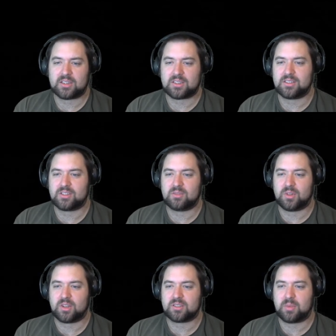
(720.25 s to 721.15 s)
tissue
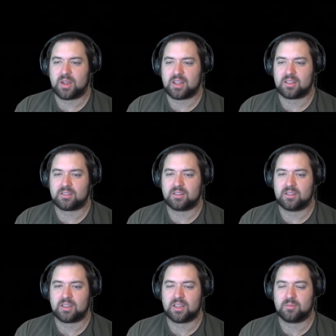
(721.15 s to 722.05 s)
blocks the path.
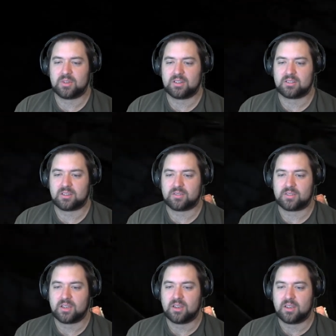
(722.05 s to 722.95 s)
Can it be dissolved?
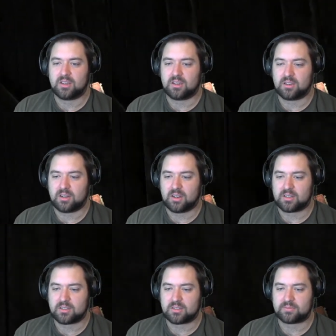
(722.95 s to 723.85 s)
All right.